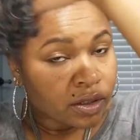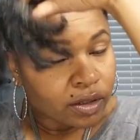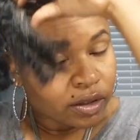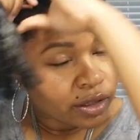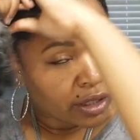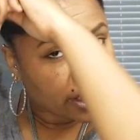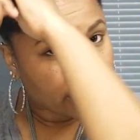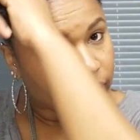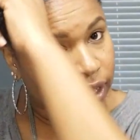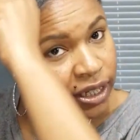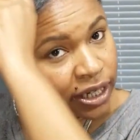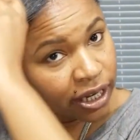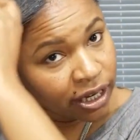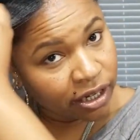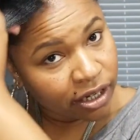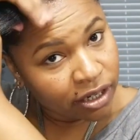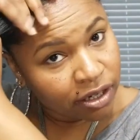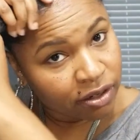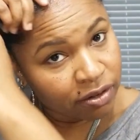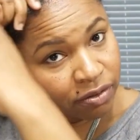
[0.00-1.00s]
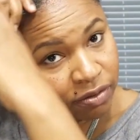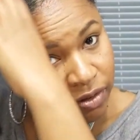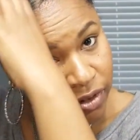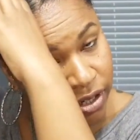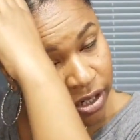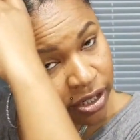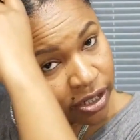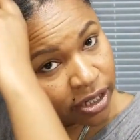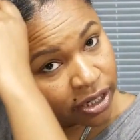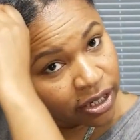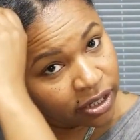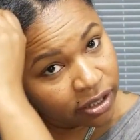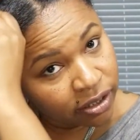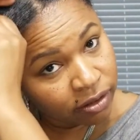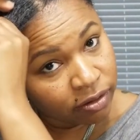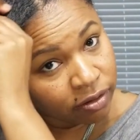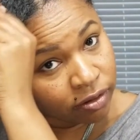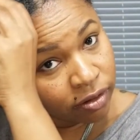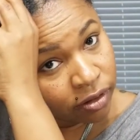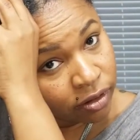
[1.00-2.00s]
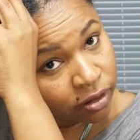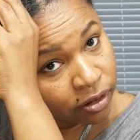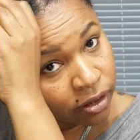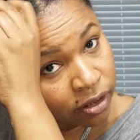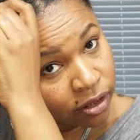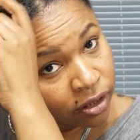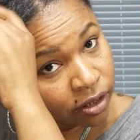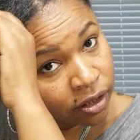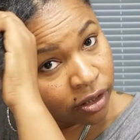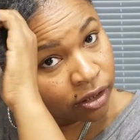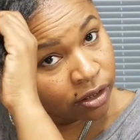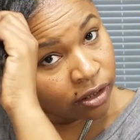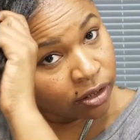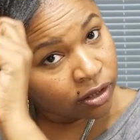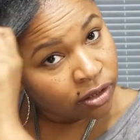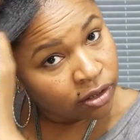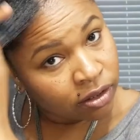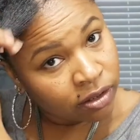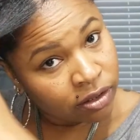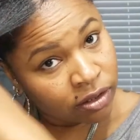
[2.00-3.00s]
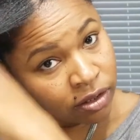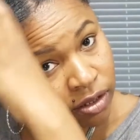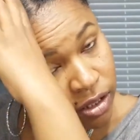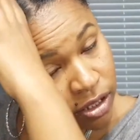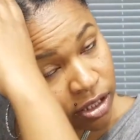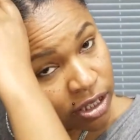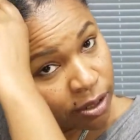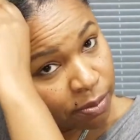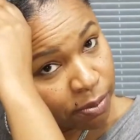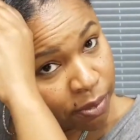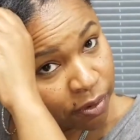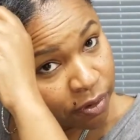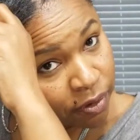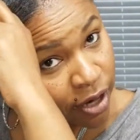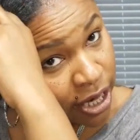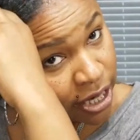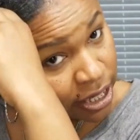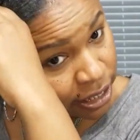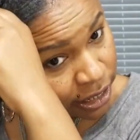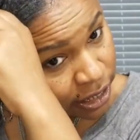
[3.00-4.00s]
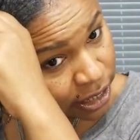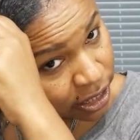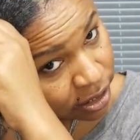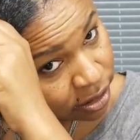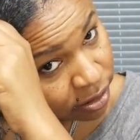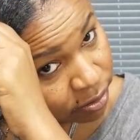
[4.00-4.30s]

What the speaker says: Lay it down in the front there. Separate.